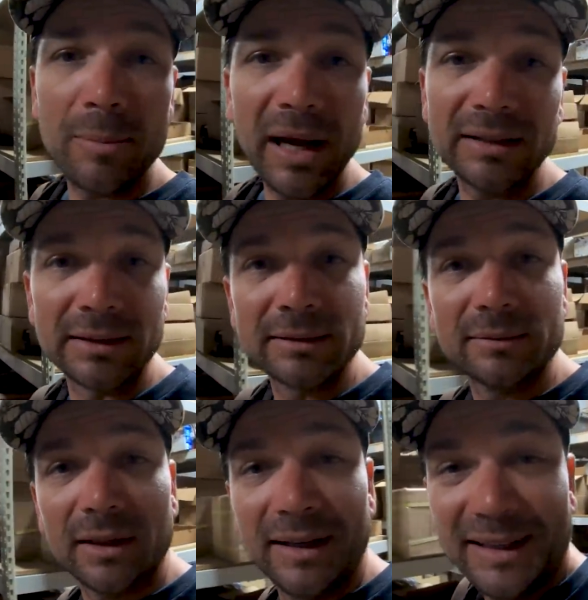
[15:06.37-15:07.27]
of baits.
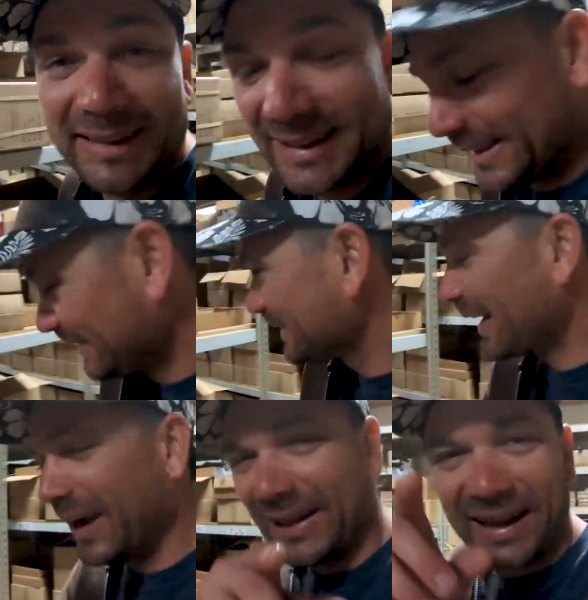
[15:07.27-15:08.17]

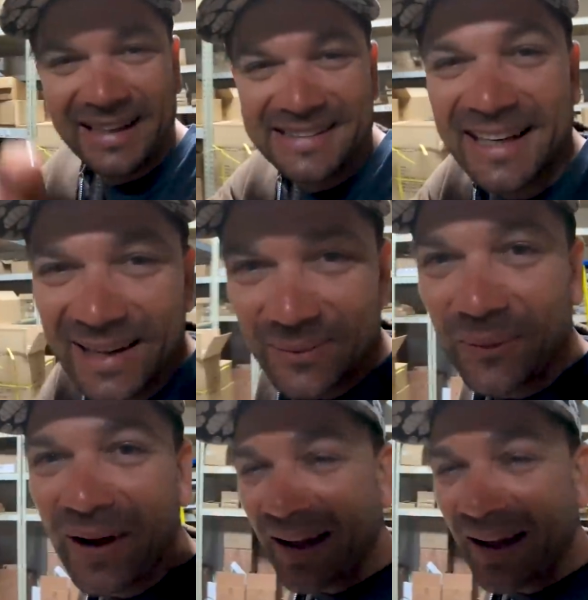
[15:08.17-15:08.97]
Tight lines, guys. We're